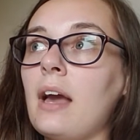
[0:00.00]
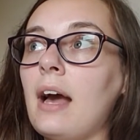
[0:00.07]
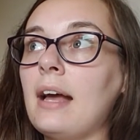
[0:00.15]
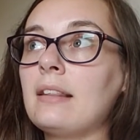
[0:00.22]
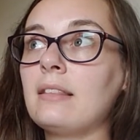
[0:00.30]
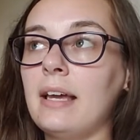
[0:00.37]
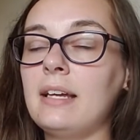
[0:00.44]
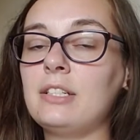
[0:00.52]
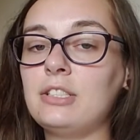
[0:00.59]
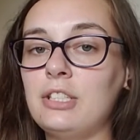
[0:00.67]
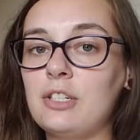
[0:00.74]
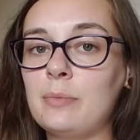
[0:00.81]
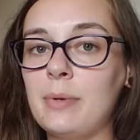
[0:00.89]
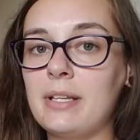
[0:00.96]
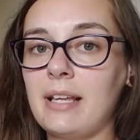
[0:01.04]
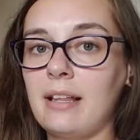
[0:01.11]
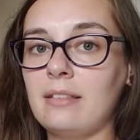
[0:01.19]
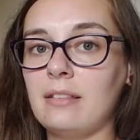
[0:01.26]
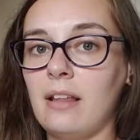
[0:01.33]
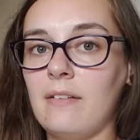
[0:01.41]
I like shears because I
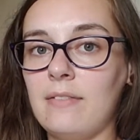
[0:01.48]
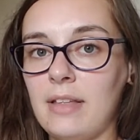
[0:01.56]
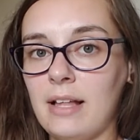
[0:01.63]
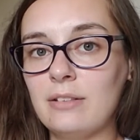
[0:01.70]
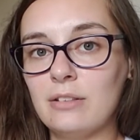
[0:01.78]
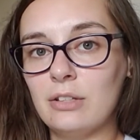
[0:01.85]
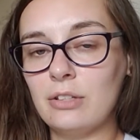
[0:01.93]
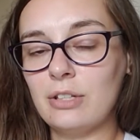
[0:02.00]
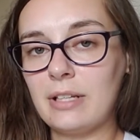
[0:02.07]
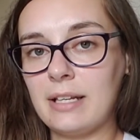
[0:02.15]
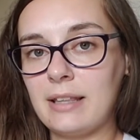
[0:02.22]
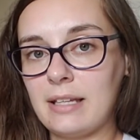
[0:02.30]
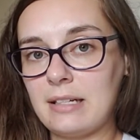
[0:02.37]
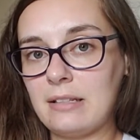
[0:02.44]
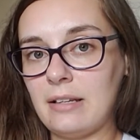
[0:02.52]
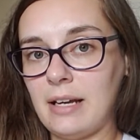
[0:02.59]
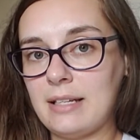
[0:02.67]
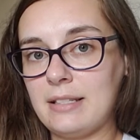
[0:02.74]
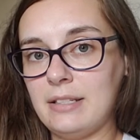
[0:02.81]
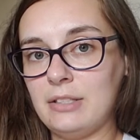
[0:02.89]
love that look, like that
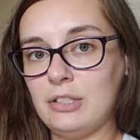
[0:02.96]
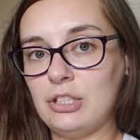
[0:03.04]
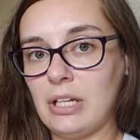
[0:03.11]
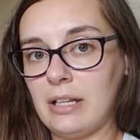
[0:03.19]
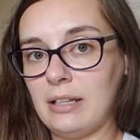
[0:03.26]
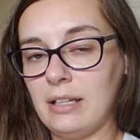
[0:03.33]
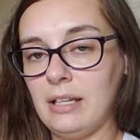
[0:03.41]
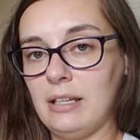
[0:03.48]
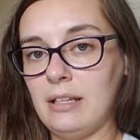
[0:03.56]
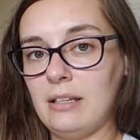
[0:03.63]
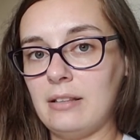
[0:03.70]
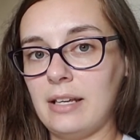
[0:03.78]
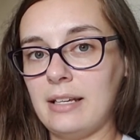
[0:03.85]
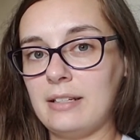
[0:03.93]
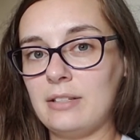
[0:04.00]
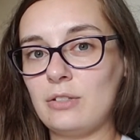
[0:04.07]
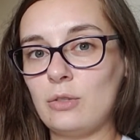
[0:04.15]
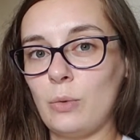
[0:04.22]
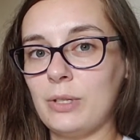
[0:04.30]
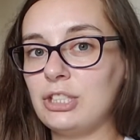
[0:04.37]
glassy, jelly, like
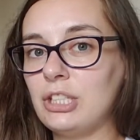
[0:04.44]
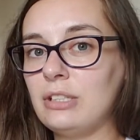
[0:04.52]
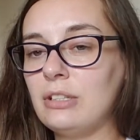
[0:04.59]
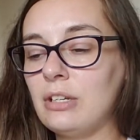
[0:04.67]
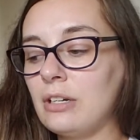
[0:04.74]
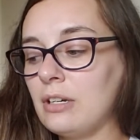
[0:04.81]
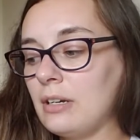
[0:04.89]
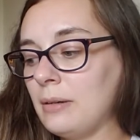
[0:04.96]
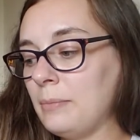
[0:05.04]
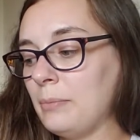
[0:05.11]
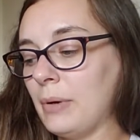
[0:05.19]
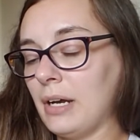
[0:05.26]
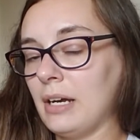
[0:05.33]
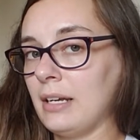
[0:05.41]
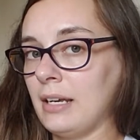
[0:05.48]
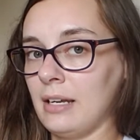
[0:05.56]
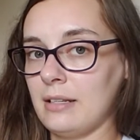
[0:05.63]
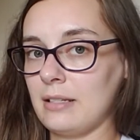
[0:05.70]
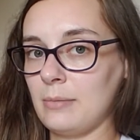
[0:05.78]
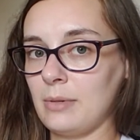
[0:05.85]
squishy look. But
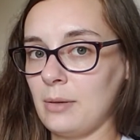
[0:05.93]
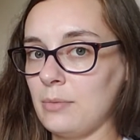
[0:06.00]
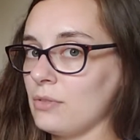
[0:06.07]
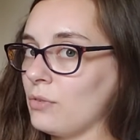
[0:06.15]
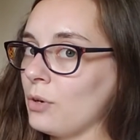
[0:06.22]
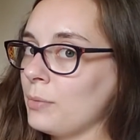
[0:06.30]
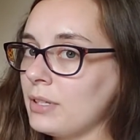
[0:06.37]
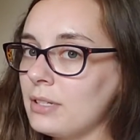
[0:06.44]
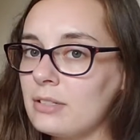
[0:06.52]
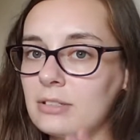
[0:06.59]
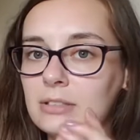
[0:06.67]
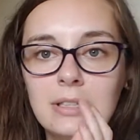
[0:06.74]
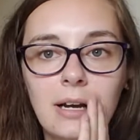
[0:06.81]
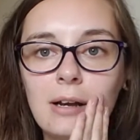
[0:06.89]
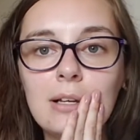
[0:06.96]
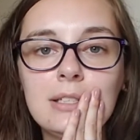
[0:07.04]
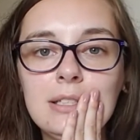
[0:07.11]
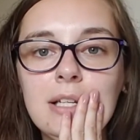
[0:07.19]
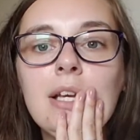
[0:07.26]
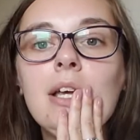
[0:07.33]
again, sometimes the formulas are not
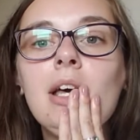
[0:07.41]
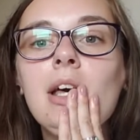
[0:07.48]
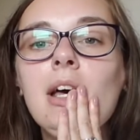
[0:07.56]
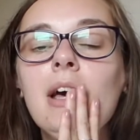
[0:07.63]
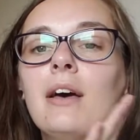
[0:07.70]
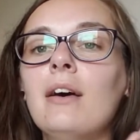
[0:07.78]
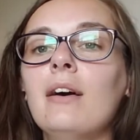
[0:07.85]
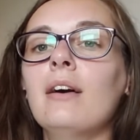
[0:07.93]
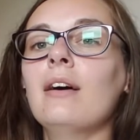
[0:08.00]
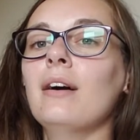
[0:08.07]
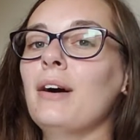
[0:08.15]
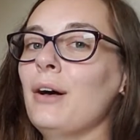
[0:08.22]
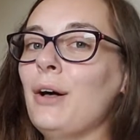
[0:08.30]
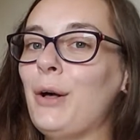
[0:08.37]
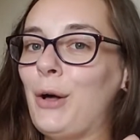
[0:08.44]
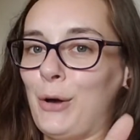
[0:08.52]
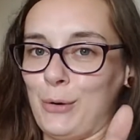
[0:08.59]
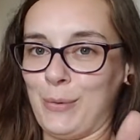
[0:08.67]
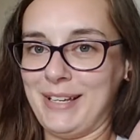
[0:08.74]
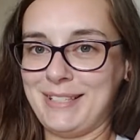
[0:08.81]

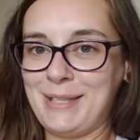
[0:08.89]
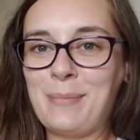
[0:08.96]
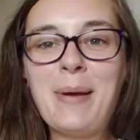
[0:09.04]
always the